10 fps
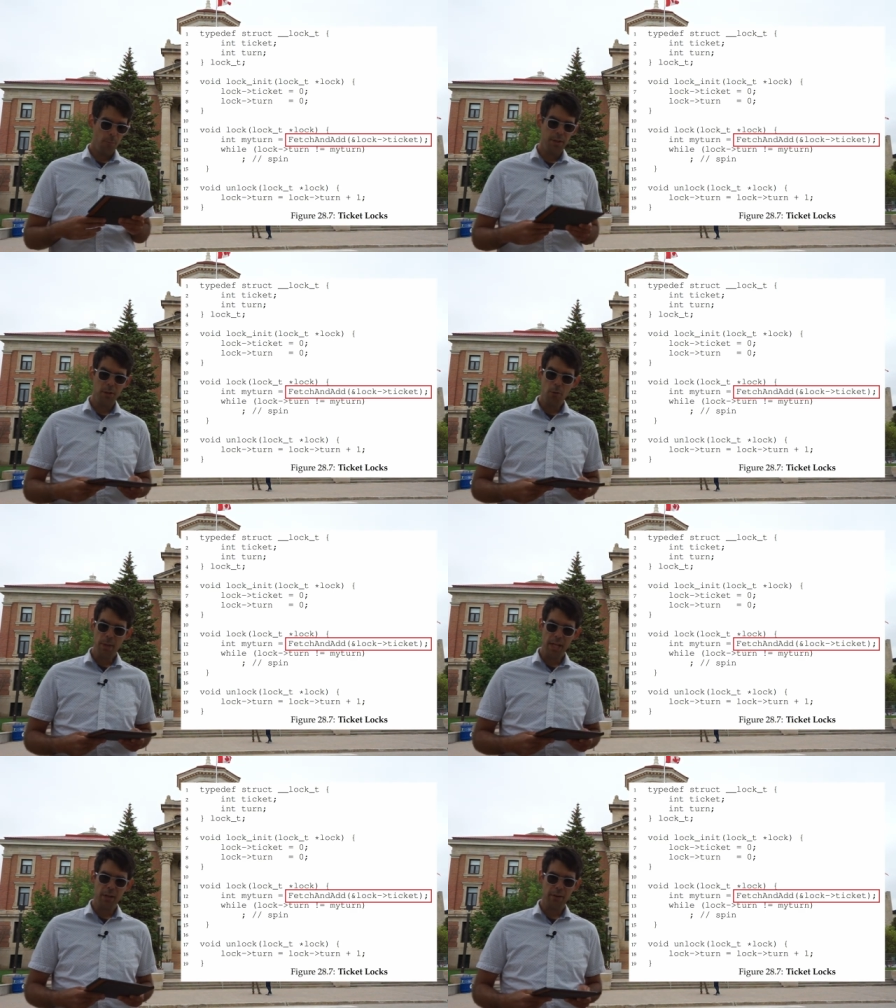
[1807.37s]
When
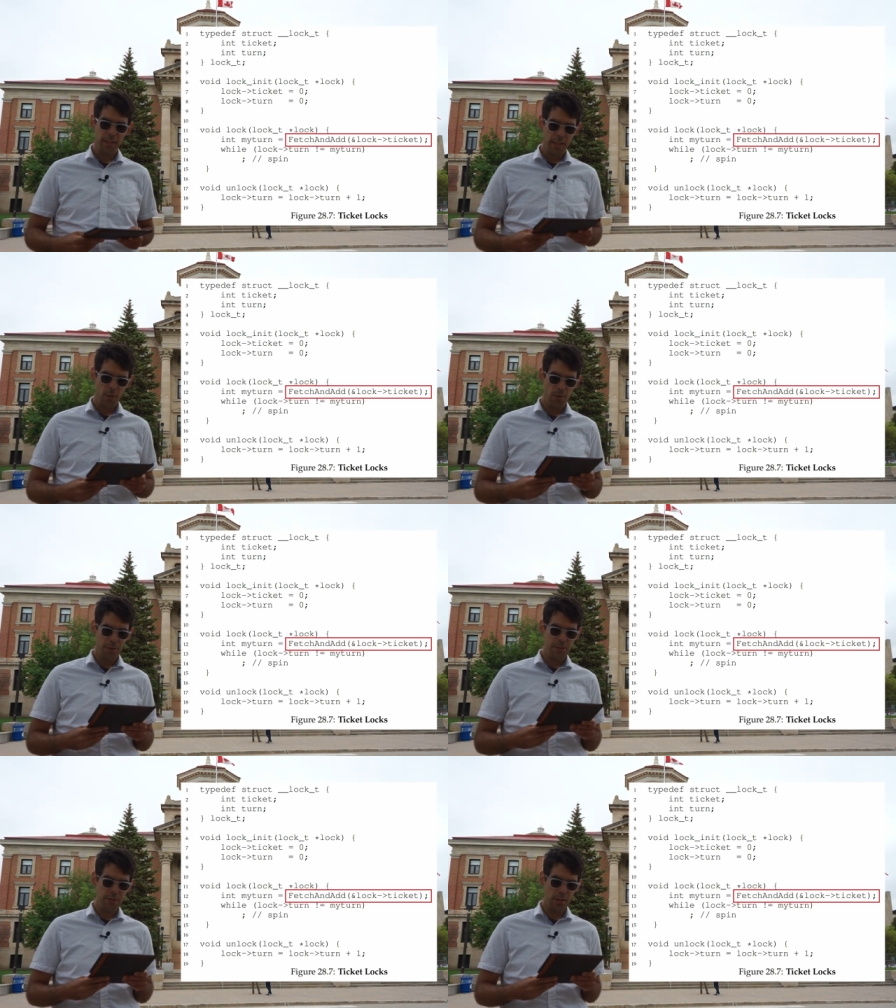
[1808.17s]
nobody currently
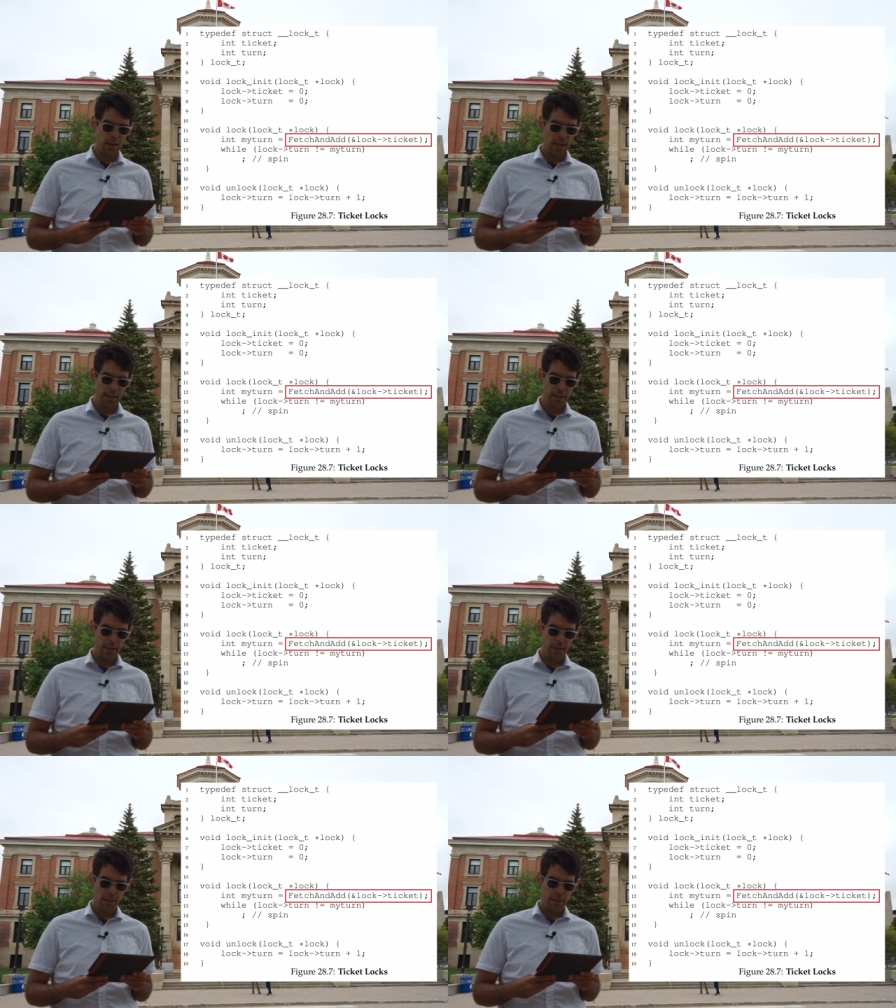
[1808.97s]
holds the lock,
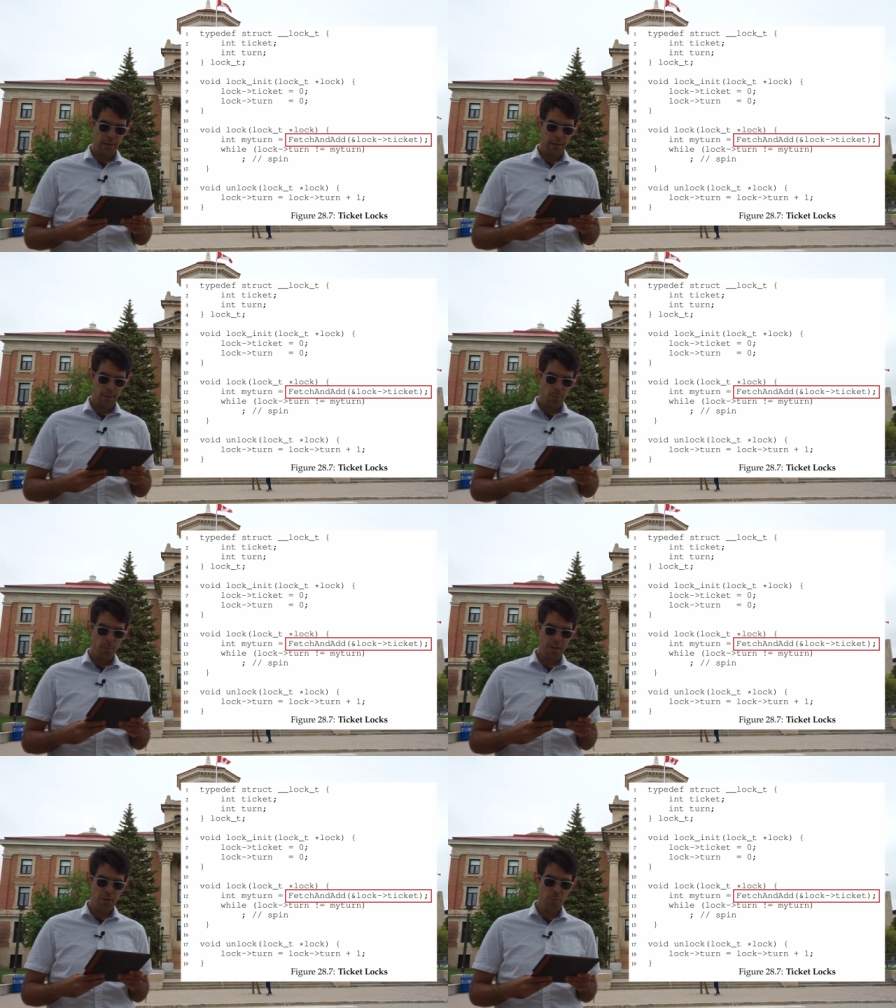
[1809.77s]

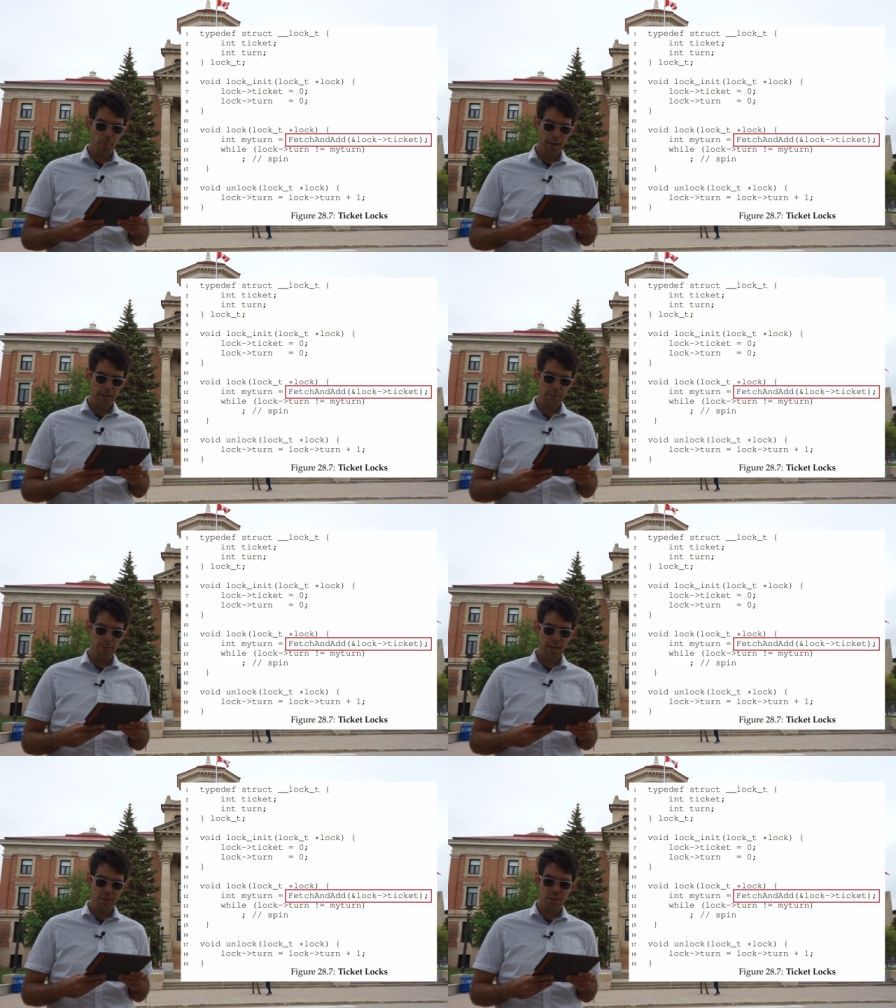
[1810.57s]
when you run
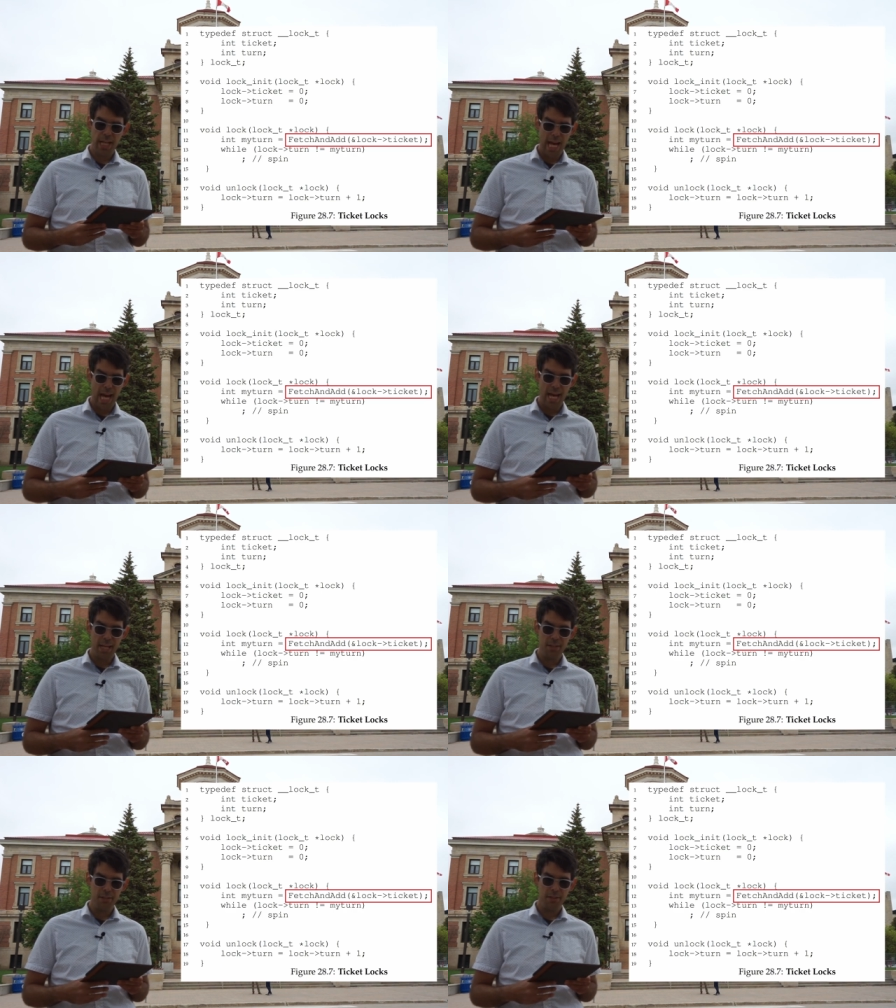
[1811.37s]
fetch and
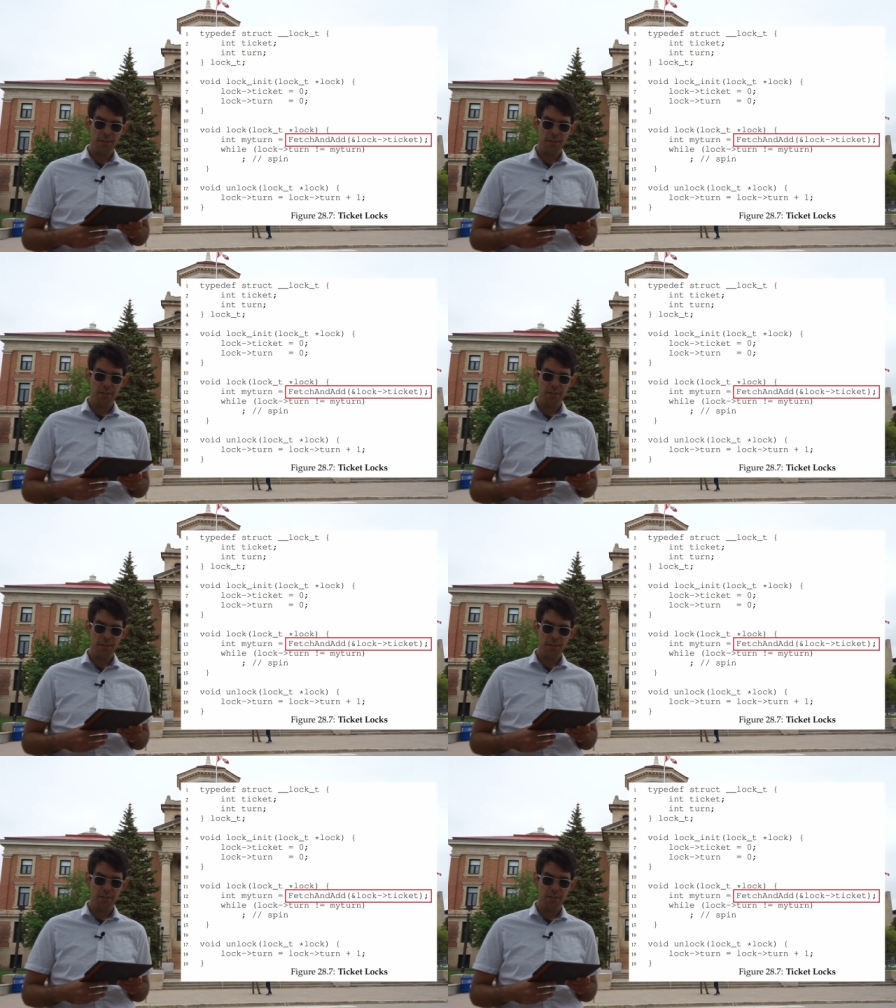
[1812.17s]
add,